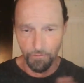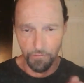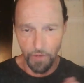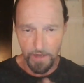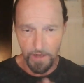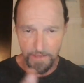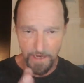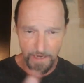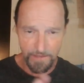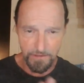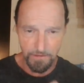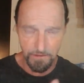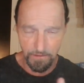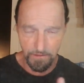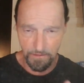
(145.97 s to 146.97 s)

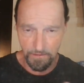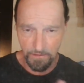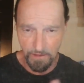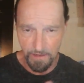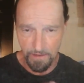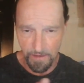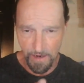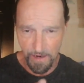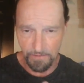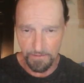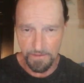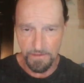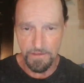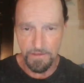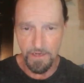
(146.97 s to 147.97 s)
broadcasting and got
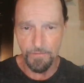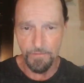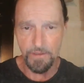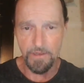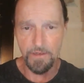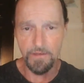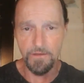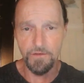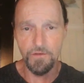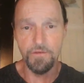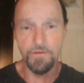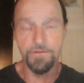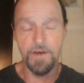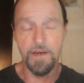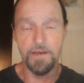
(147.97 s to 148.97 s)
leads coming in, and you
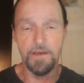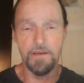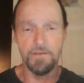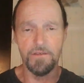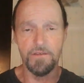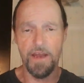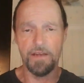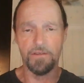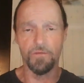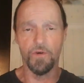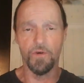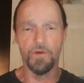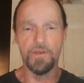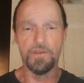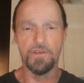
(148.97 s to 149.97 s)
can find out exactly
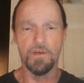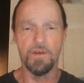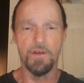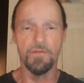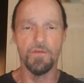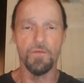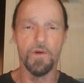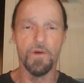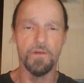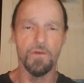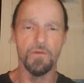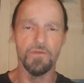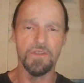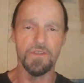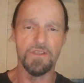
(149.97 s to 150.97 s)
where each and every one of
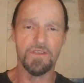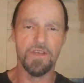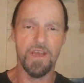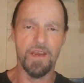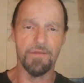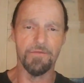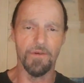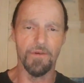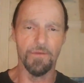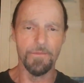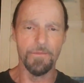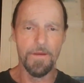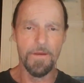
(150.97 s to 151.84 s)
those leads came from.